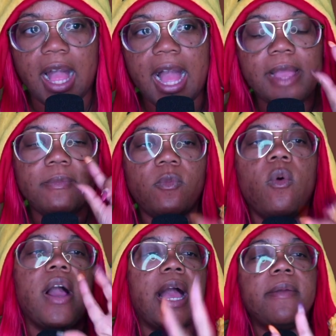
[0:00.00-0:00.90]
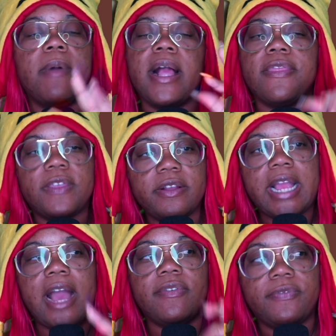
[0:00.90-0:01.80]
I
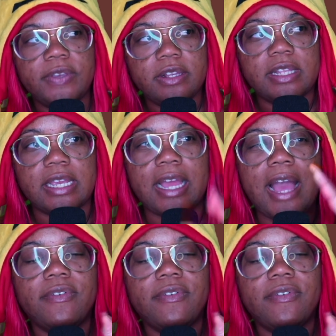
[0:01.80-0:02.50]
have a feeling.